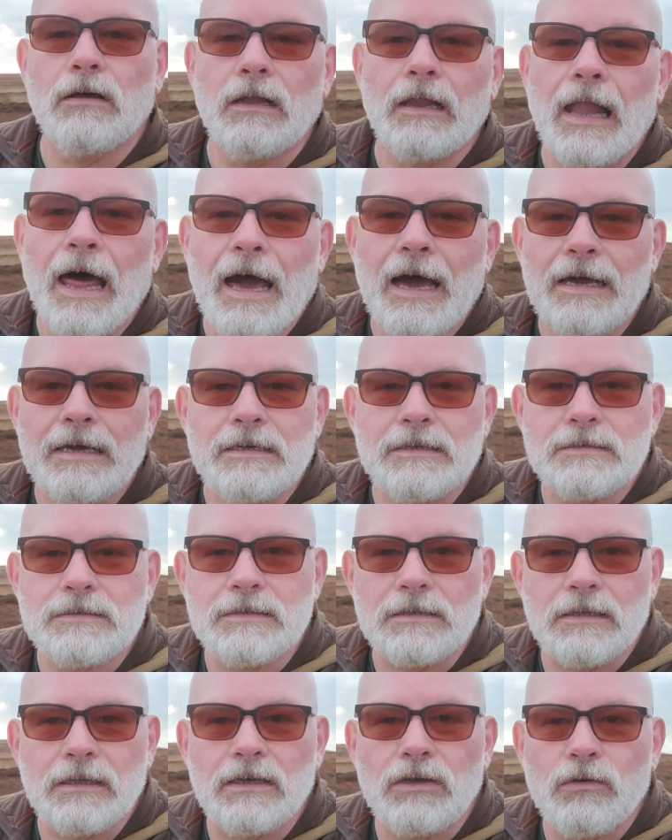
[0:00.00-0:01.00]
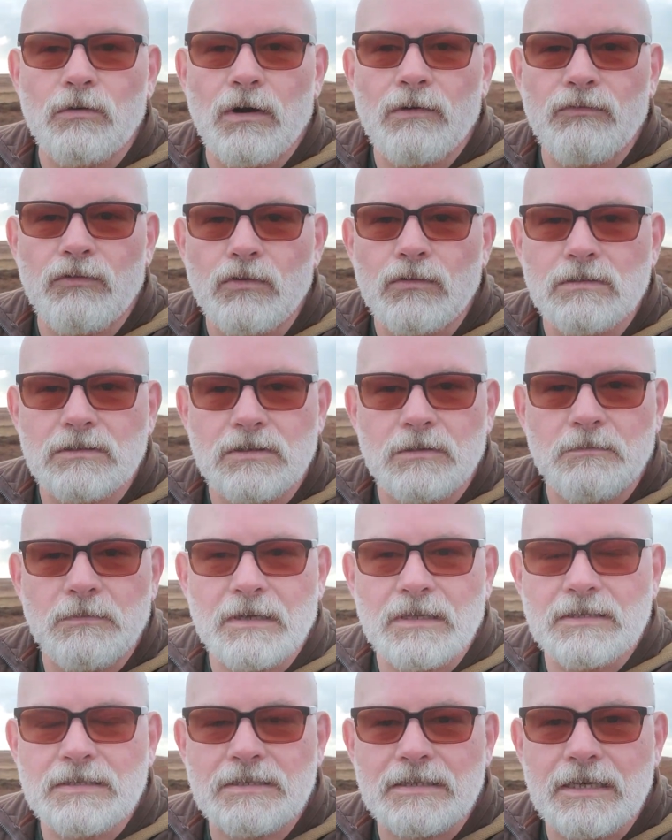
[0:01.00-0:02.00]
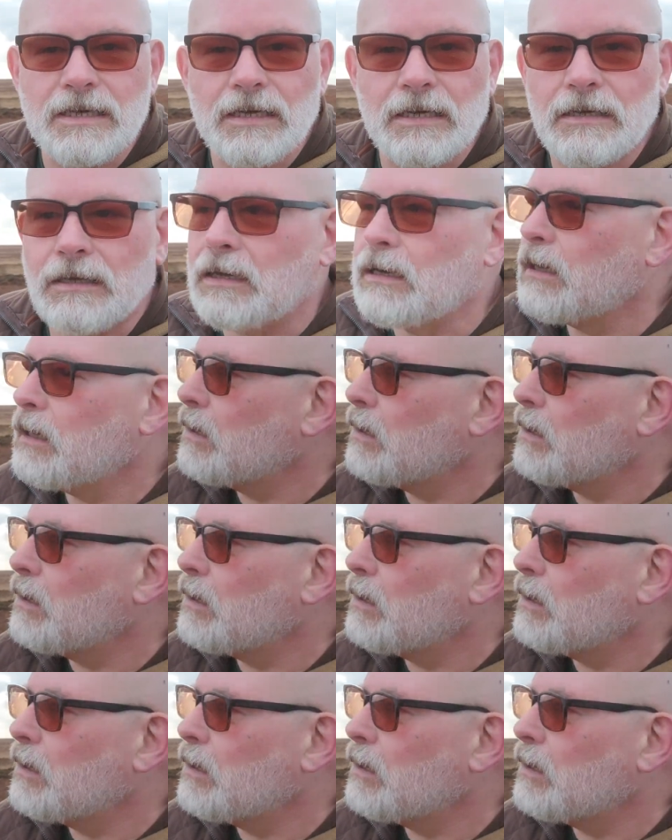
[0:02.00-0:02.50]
lights and the UFOs have been seen.